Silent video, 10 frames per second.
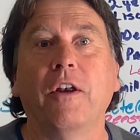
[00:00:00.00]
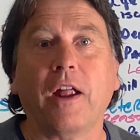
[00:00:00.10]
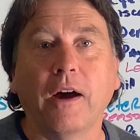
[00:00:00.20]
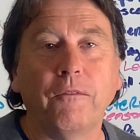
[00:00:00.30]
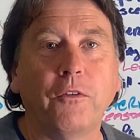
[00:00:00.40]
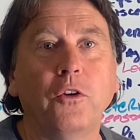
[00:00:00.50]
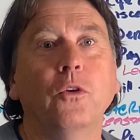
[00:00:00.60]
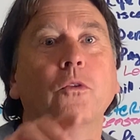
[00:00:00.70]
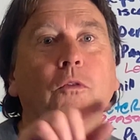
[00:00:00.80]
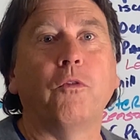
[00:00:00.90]
not for
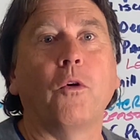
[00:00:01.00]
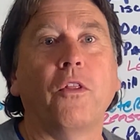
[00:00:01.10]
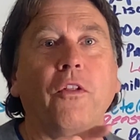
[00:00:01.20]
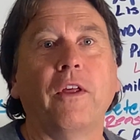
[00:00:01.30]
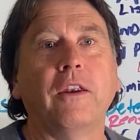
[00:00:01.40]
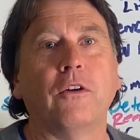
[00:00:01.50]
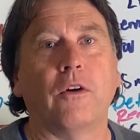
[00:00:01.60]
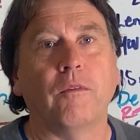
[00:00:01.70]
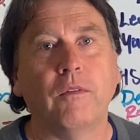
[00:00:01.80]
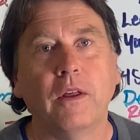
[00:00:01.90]
you, for the lender.